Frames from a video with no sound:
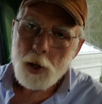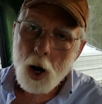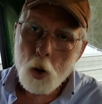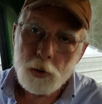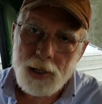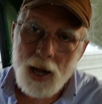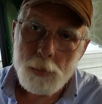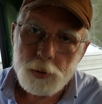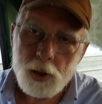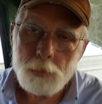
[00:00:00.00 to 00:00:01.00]
hold the
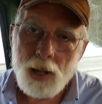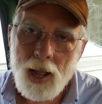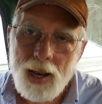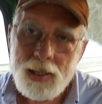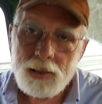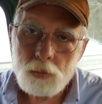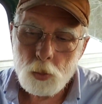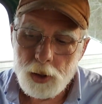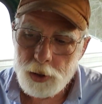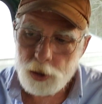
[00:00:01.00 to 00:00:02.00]
camera in my hand,
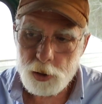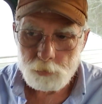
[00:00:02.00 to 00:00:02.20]
which